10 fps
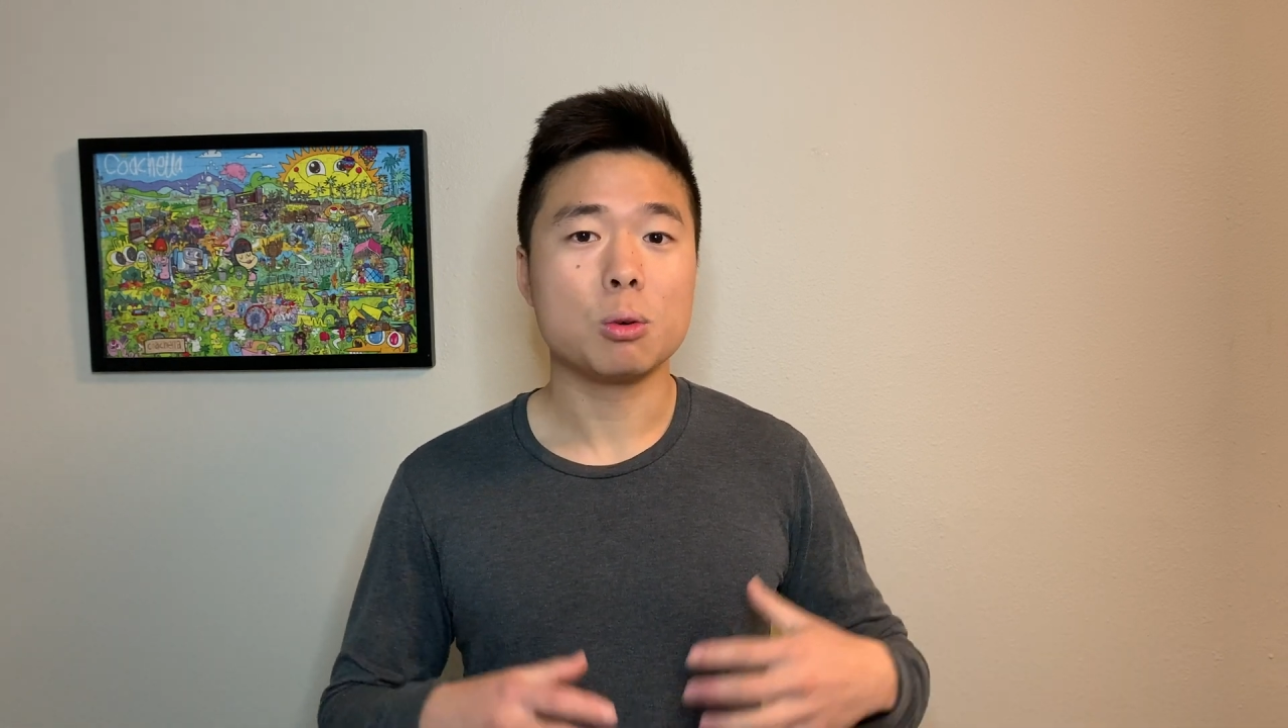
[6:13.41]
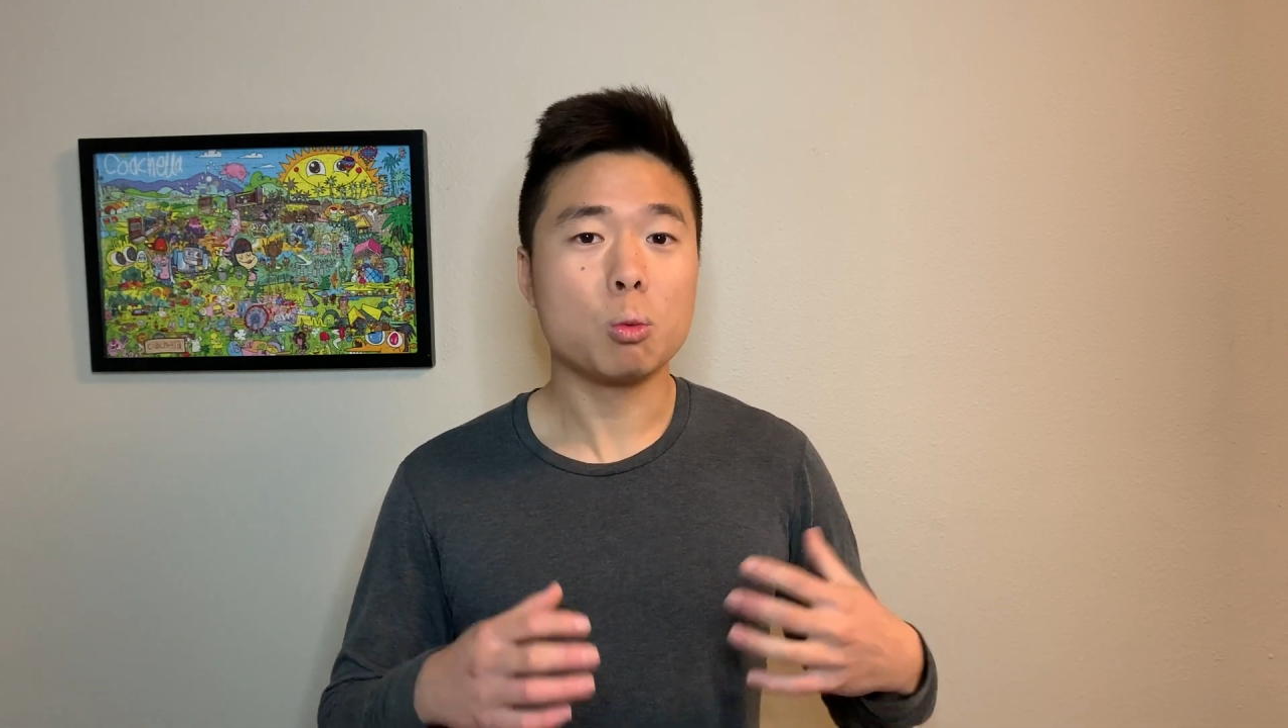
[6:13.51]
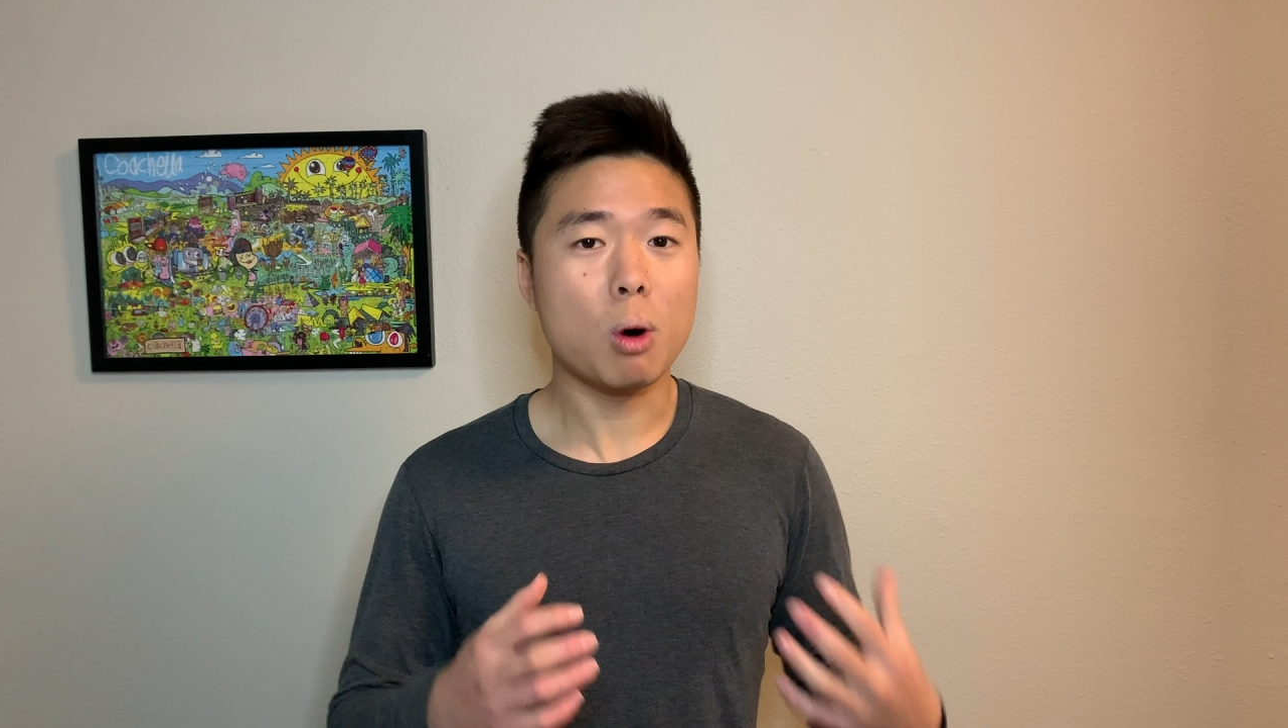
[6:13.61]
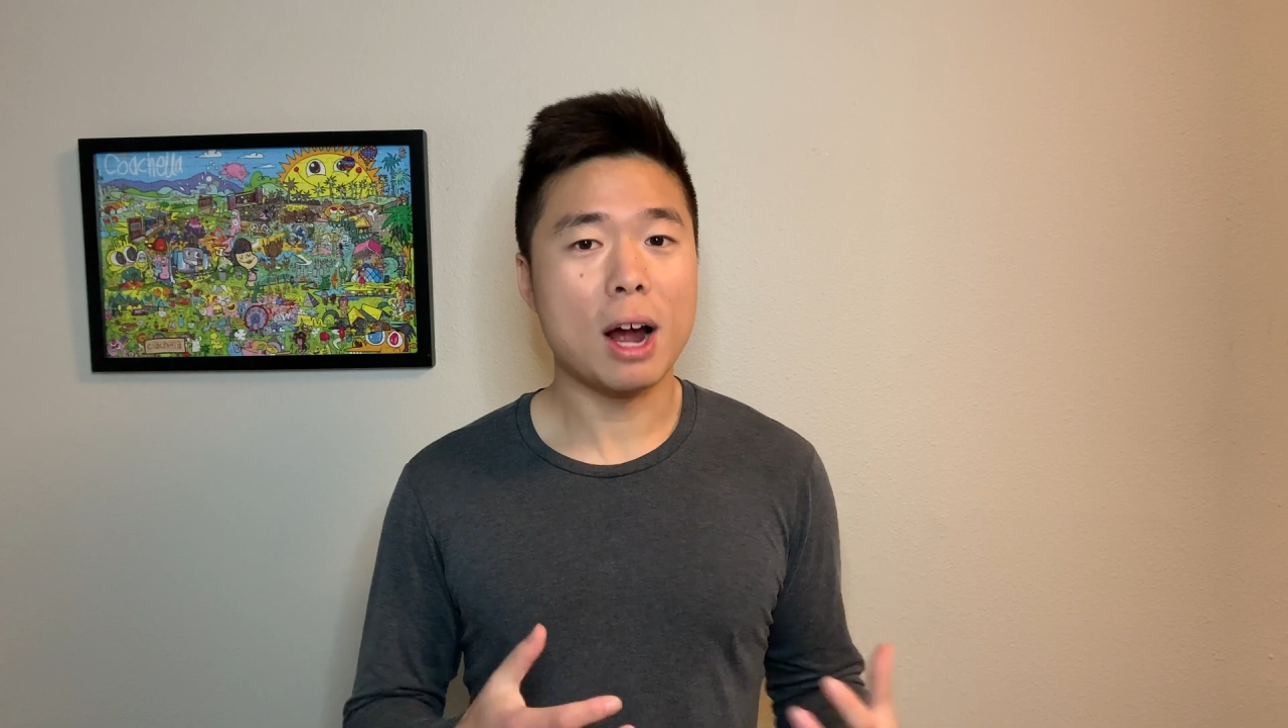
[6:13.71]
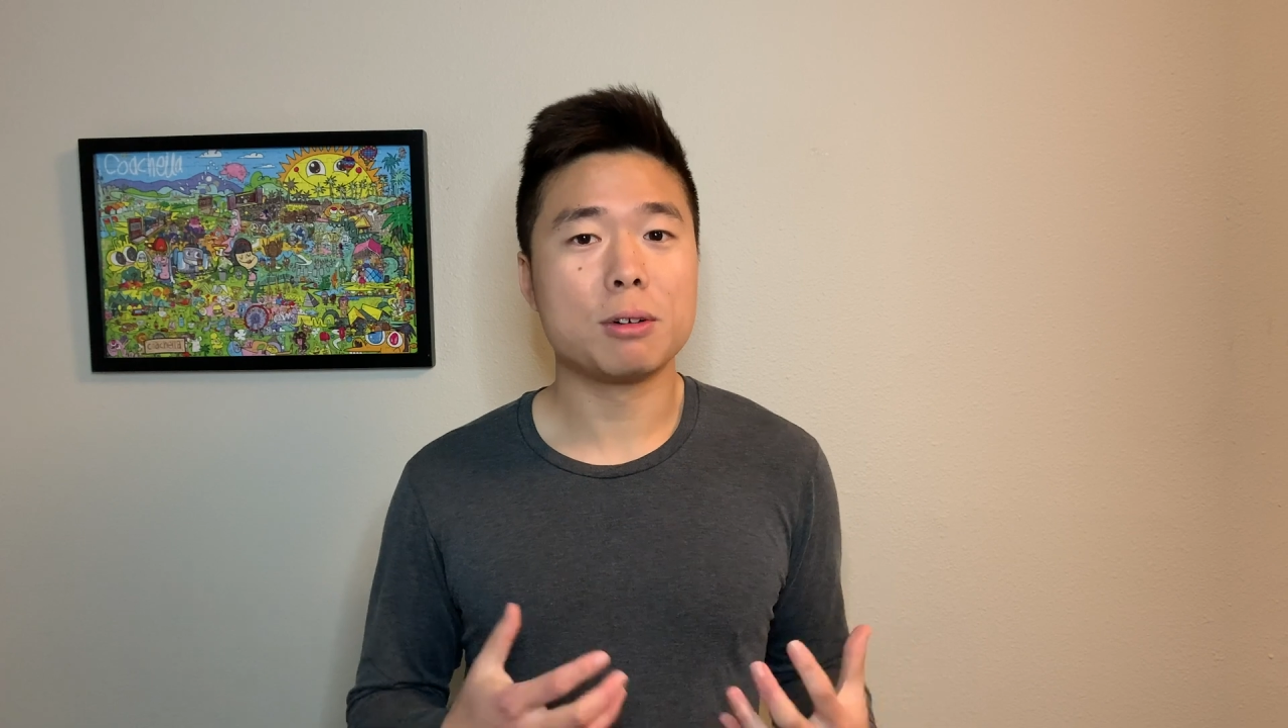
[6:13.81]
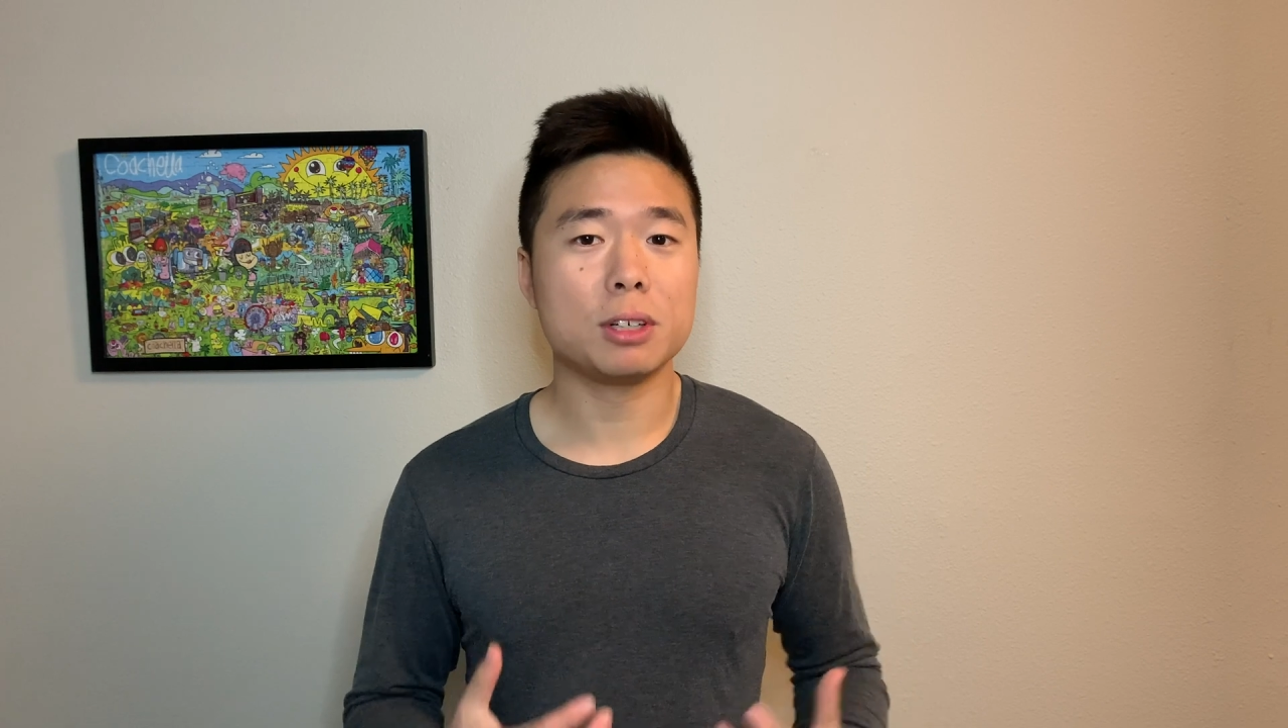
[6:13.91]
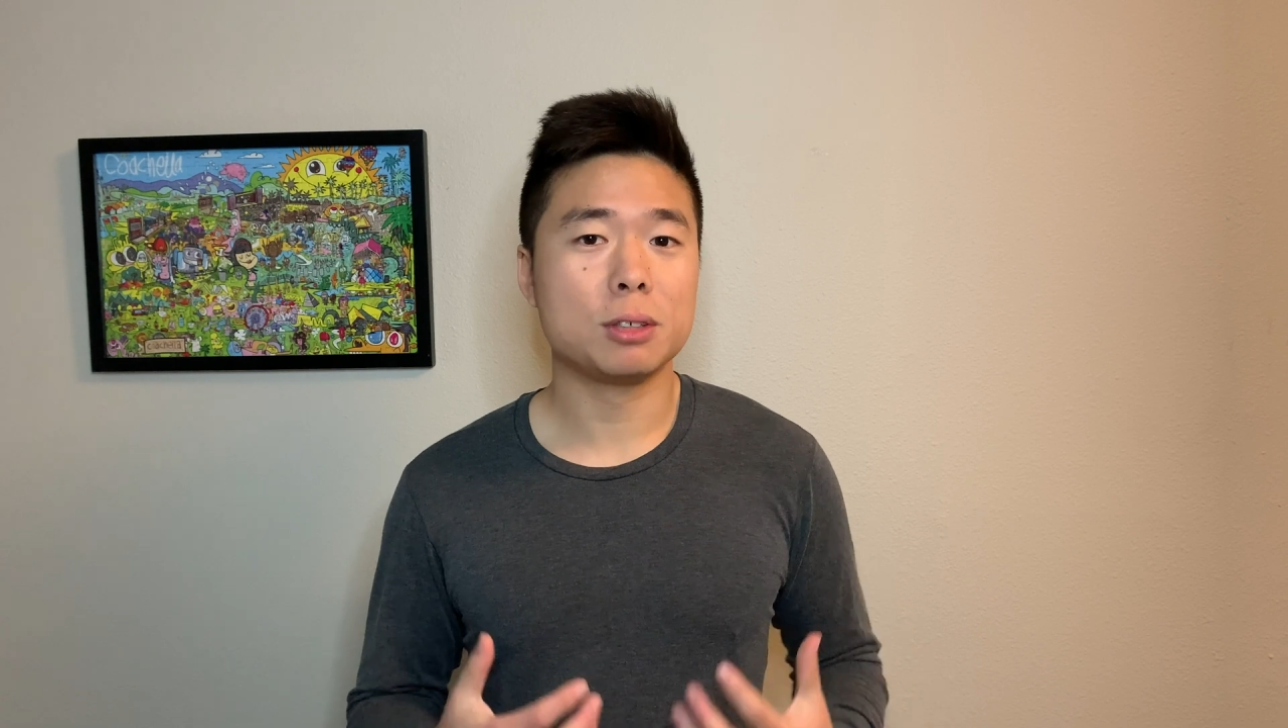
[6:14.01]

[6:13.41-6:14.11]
why I really